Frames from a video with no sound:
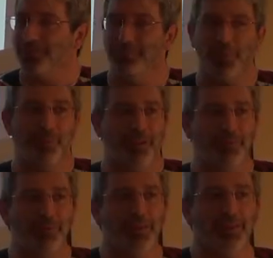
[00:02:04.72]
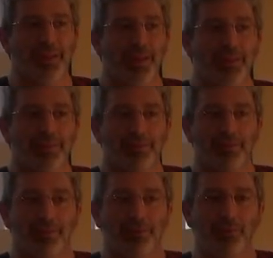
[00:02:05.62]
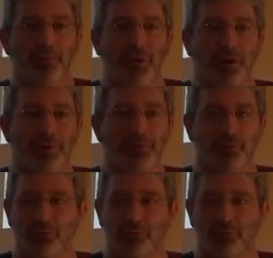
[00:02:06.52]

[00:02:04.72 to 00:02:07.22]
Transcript: But by doing that, you are